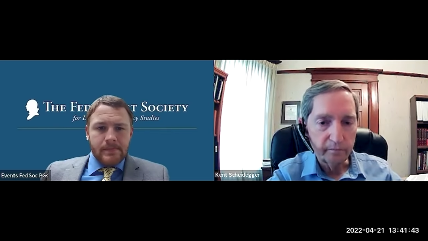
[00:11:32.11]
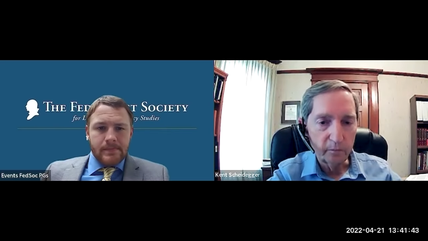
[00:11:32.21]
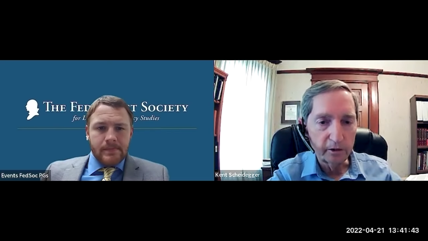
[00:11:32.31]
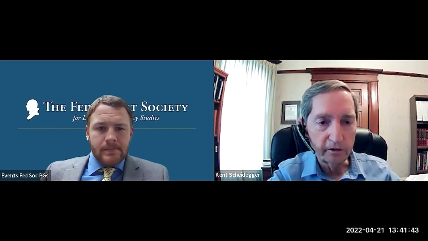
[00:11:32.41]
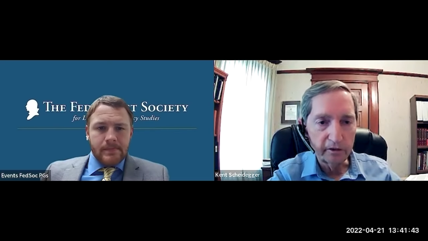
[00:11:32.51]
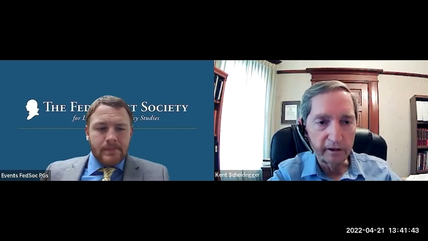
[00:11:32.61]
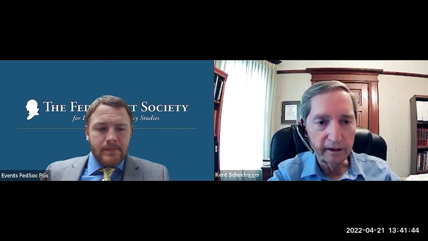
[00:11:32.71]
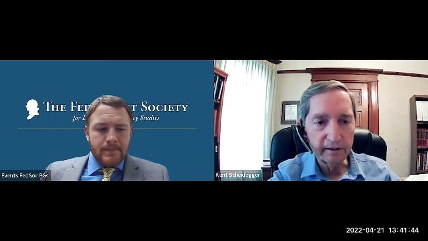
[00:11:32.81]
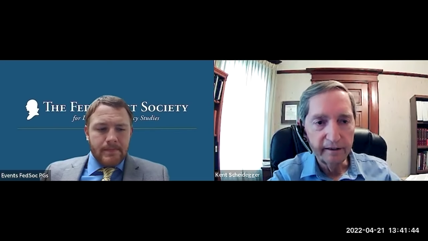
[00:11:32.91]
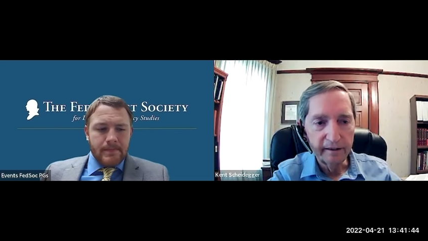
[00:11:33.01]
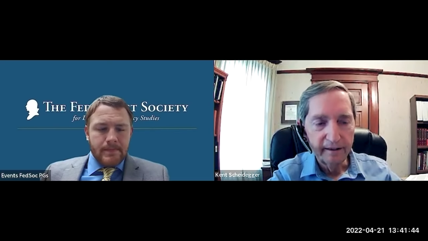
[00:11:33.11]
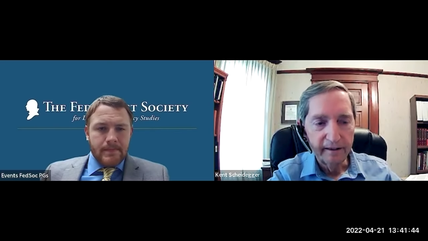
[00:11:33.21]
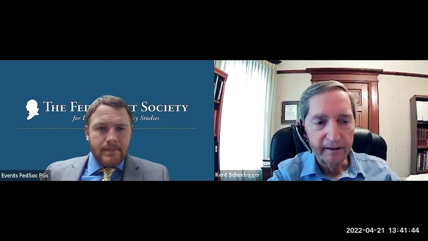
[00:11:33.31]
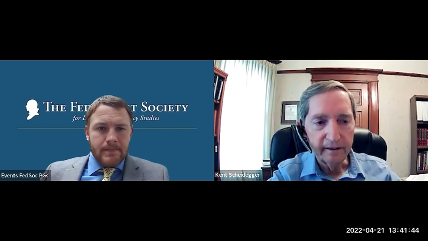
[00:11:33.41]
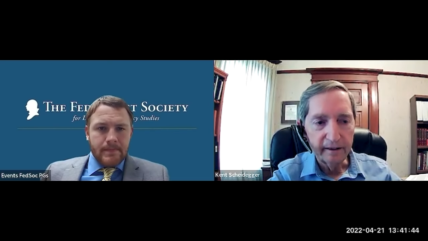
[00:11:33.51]
Speaker 1: once again
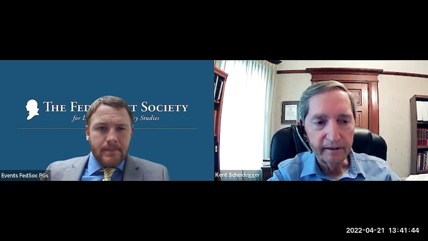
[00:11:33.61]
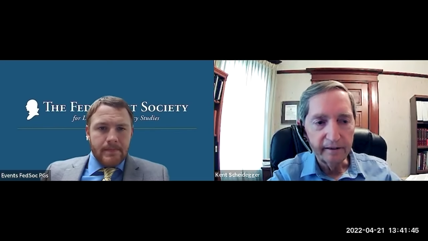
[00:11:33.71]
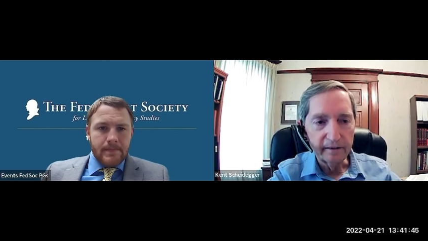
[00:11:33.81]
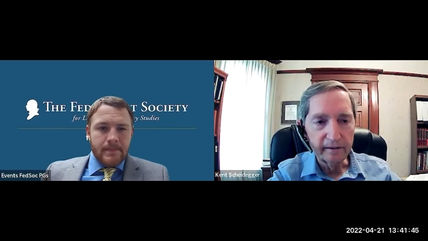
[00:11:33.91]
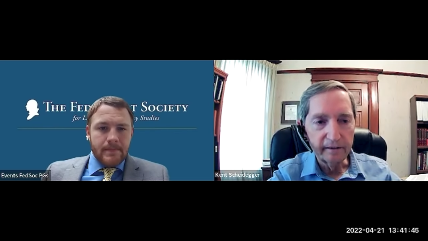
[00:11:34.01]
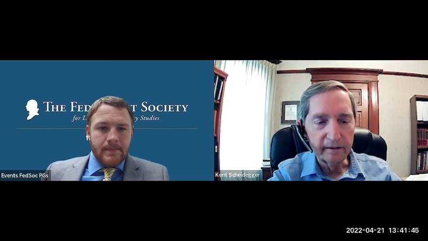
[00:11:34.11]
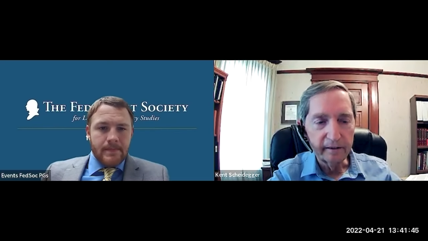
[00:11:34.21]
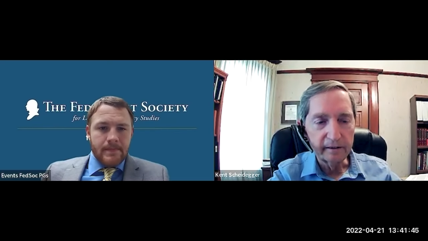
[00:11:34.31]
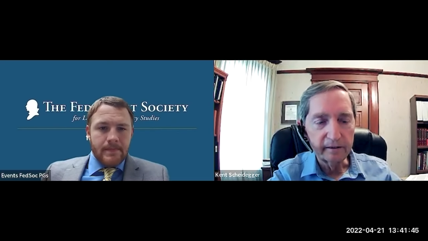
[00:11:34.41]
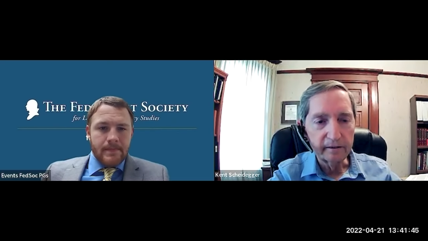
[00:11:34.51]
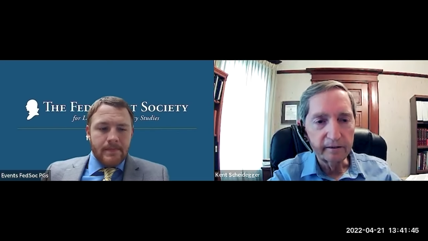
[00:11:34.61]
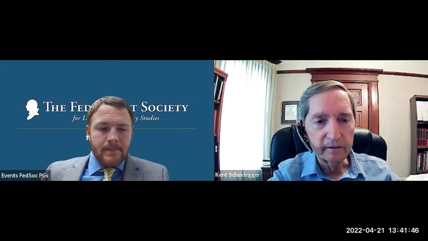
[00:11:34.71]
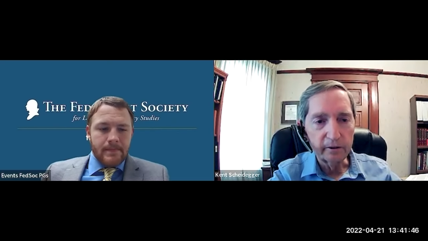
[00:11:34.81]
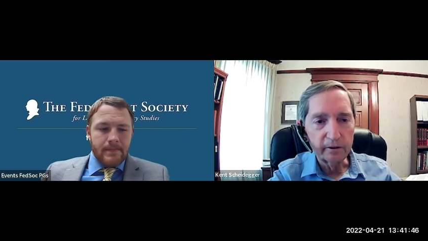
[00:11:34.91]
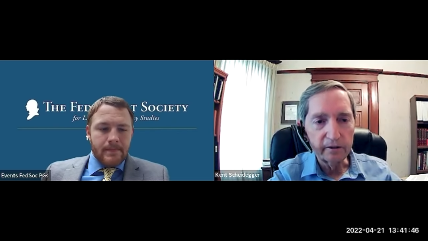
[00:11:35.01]
uh, that uh,
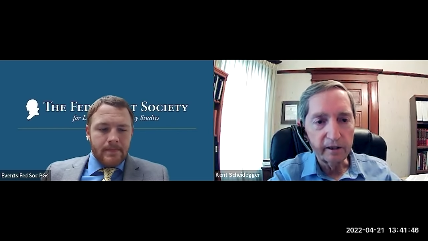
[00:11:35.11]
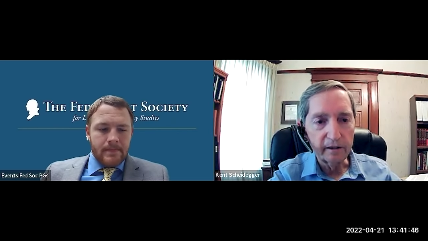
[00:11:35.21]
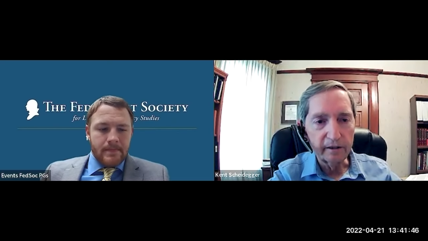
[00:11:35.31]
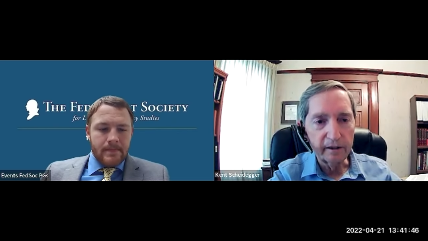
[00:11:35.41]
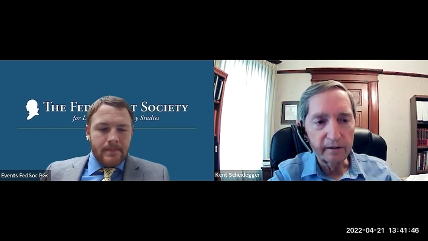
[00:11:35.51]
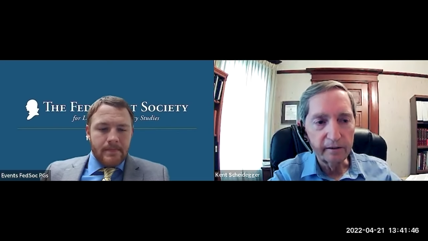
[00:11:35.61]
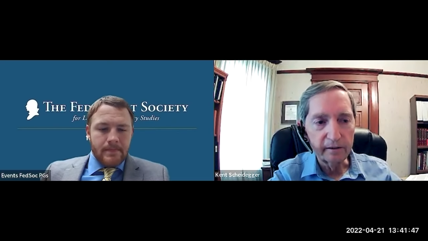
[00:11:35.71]
courts have a